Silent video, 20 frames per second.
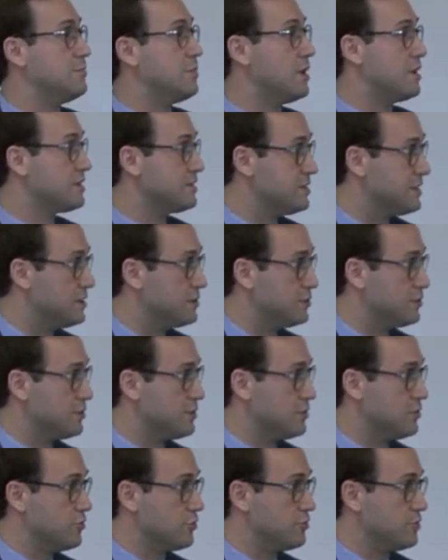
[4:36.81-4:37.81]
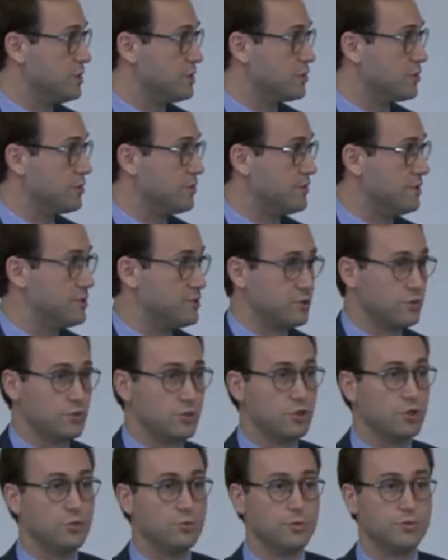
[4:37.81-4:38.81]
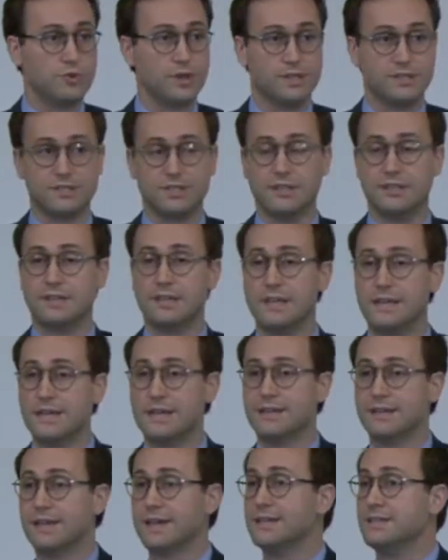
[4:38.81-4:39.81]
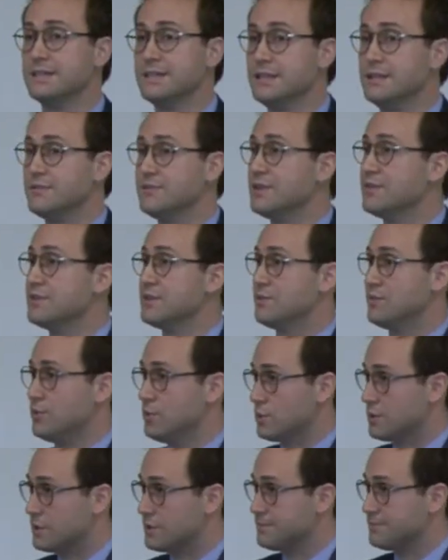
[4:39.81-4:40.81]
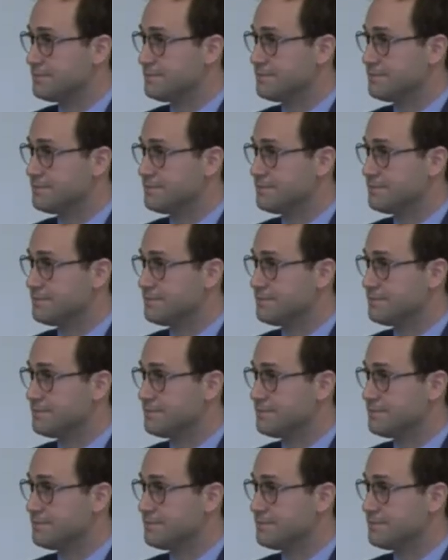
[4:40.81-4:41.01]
party to the European Convention on Human Rights in 1954.